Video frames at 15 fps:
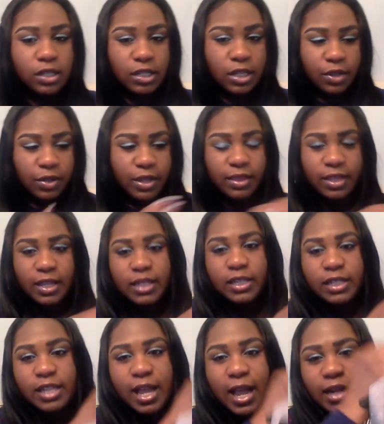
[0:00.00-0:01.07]
So in the
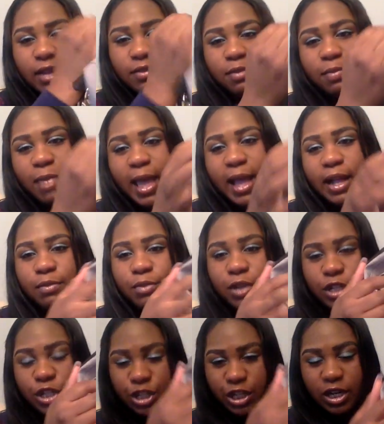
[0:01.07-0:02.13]
inside of the bag, I'm
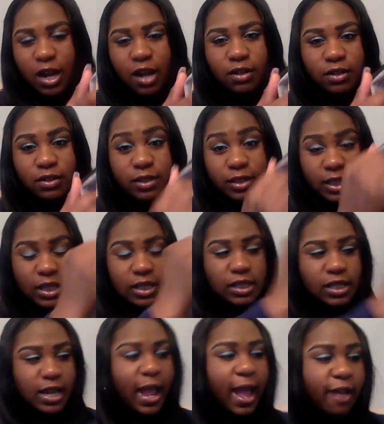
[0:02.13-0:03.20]
going to show you all of the things
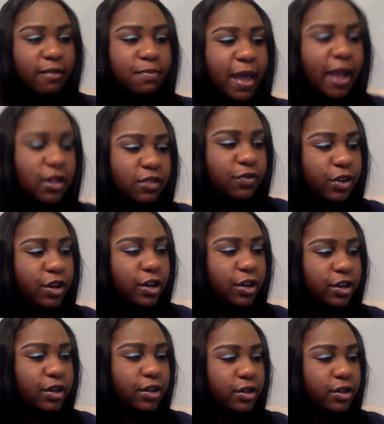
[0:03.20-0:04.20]
that I have packed for her.